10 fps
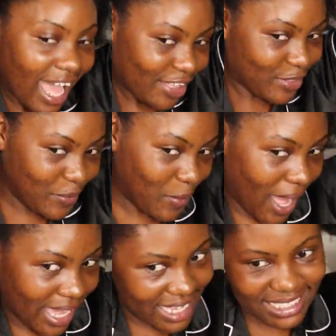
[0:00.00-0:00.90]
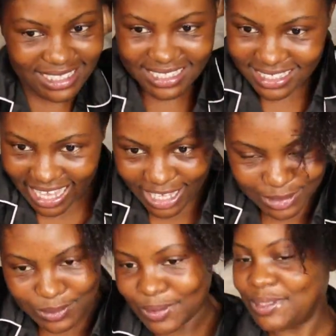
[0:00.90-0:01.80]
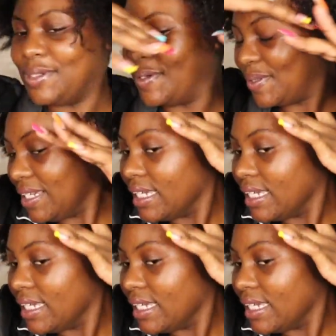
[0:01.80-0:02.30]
Otherwise, I do not know.